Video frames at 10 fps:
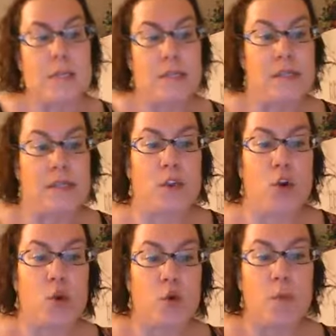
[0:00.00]

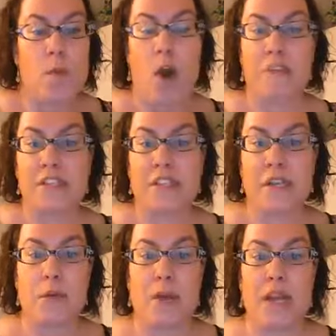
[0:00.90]
So
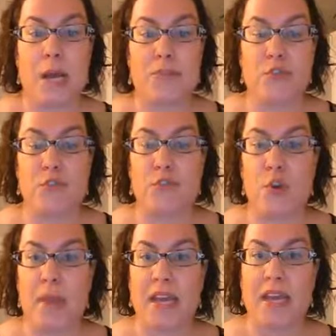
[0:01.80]
obviously, when it comes to food
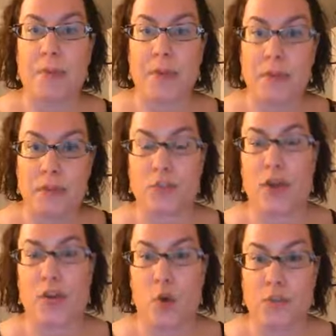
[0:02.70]
and makeup,
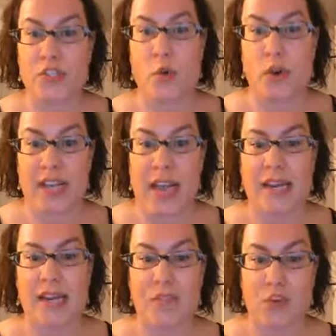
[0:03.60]
try to always go organic if you